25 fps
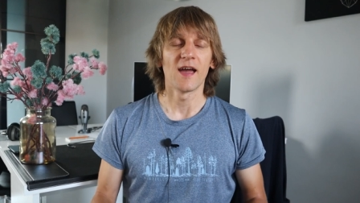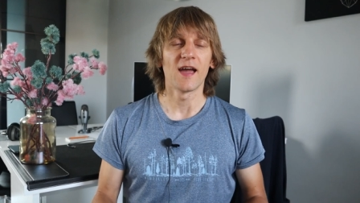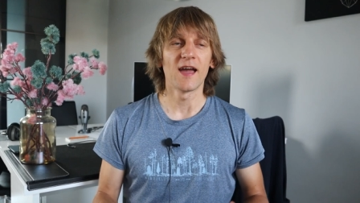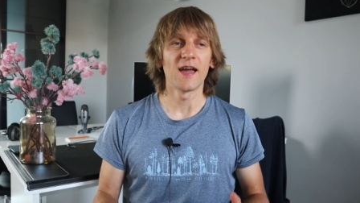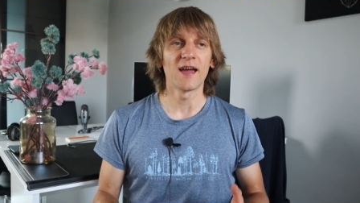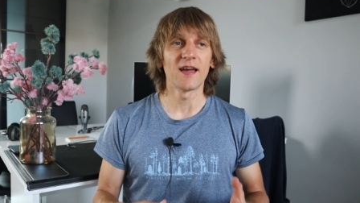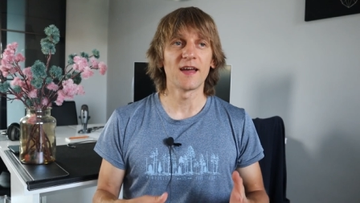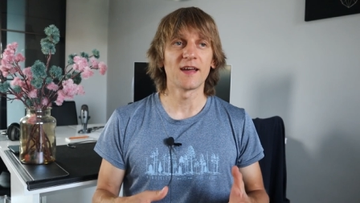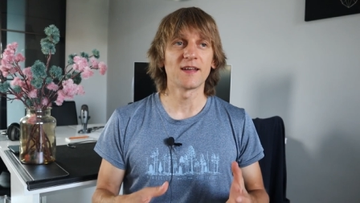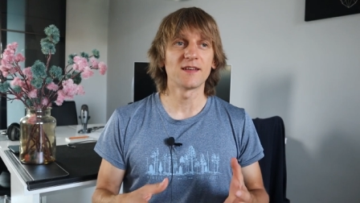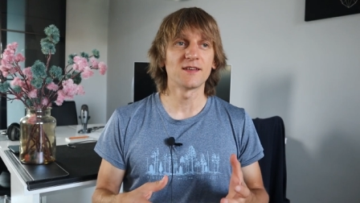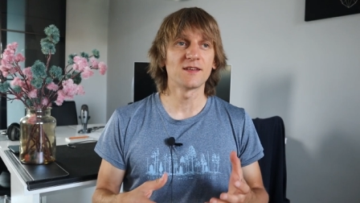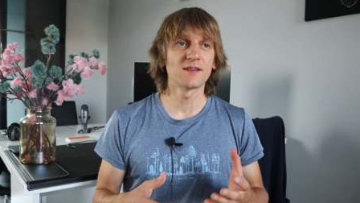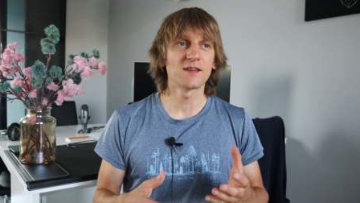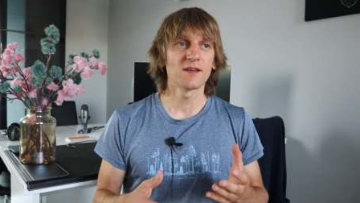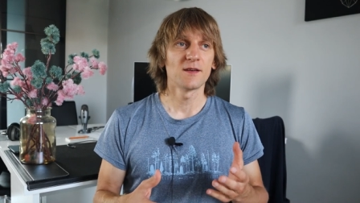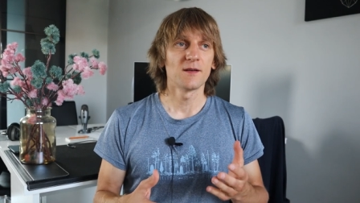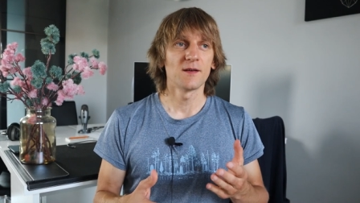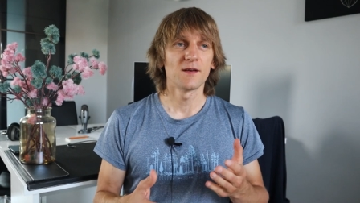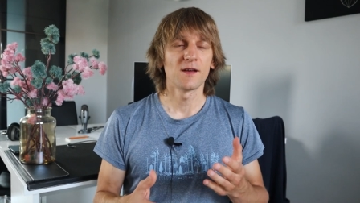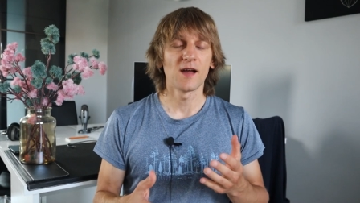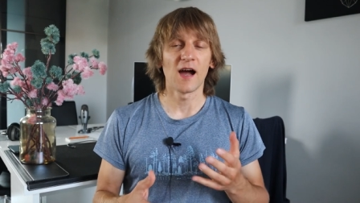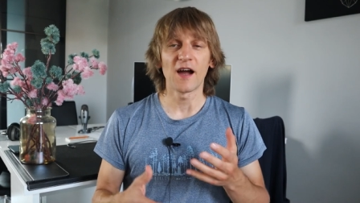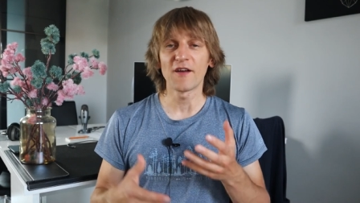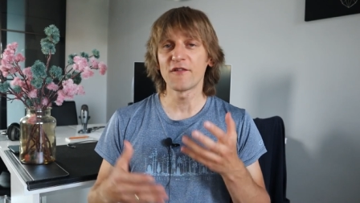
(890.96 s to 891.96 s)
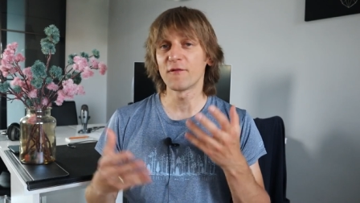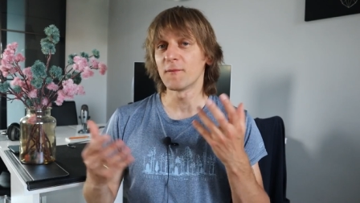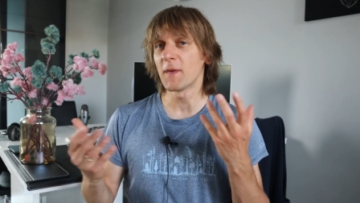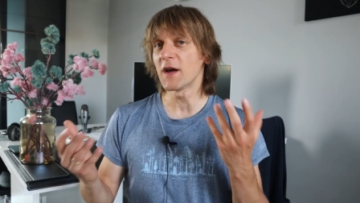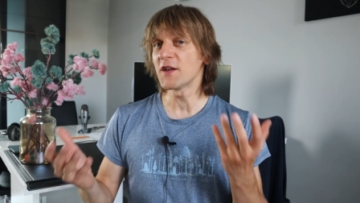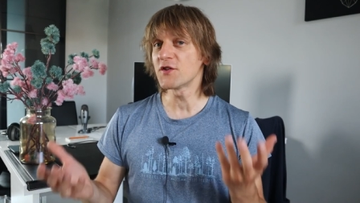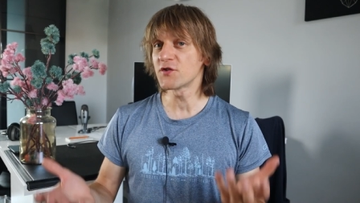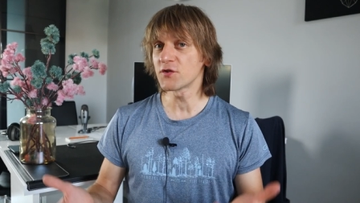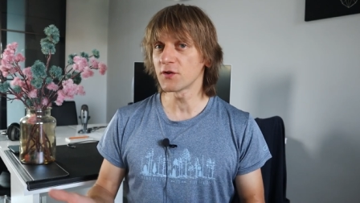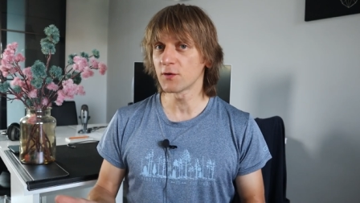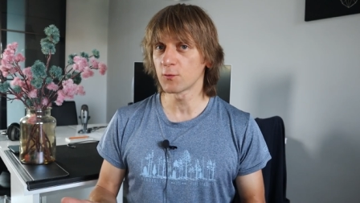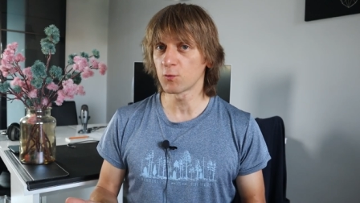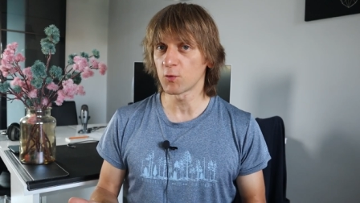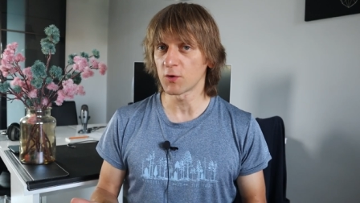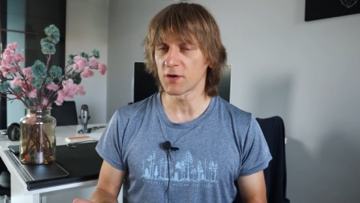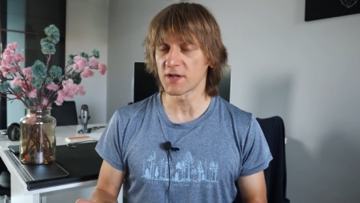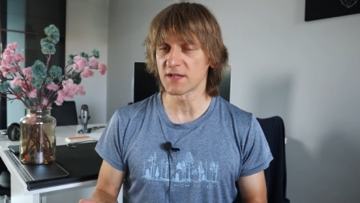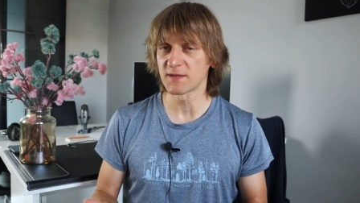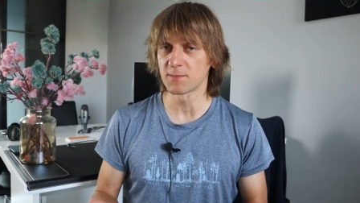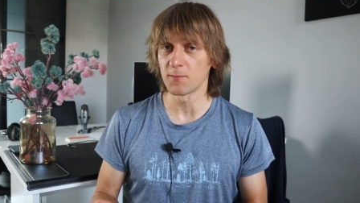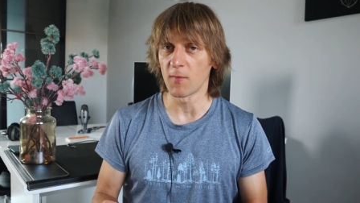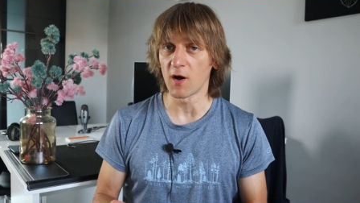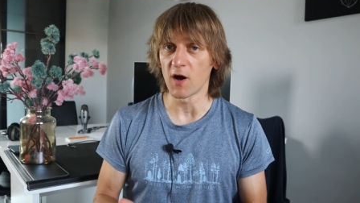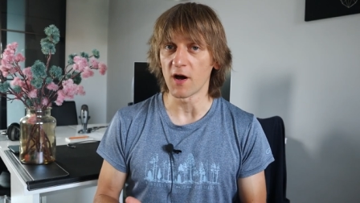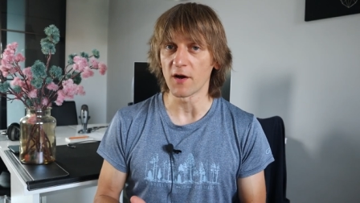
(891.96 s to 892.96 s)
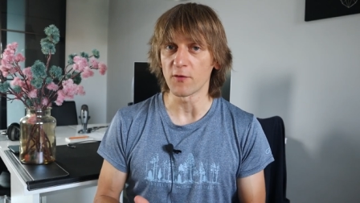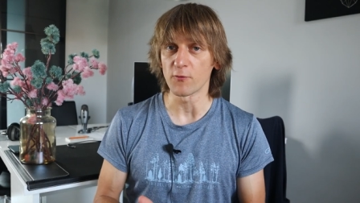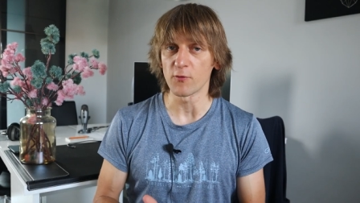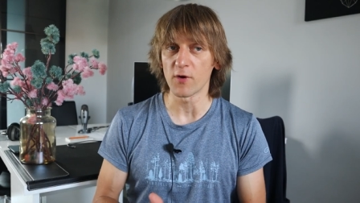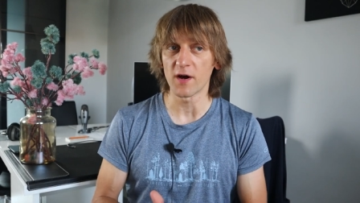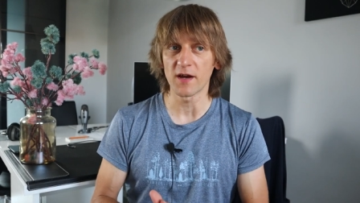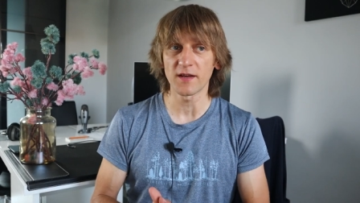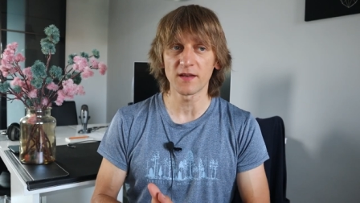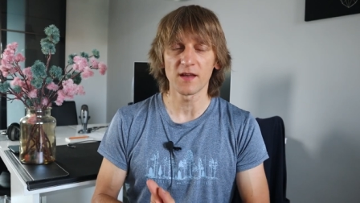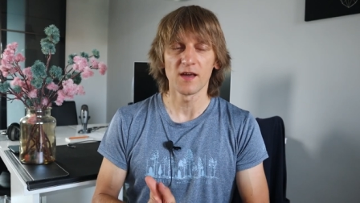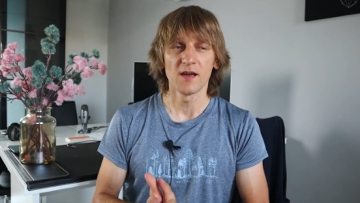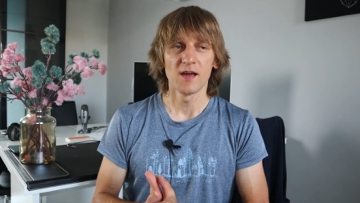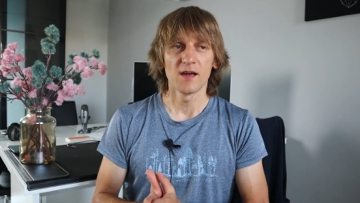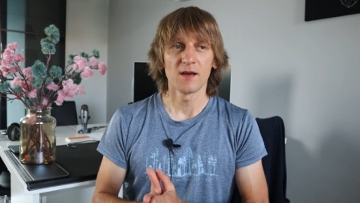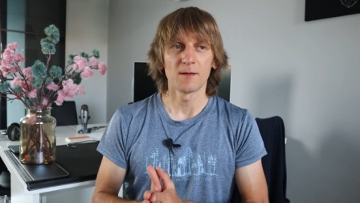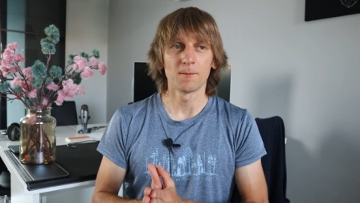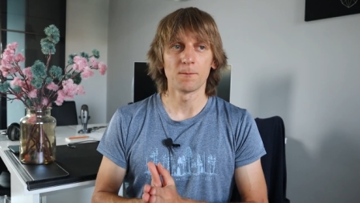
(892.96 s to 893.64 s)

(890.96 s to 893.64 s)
And I've mentioned what is mine, right?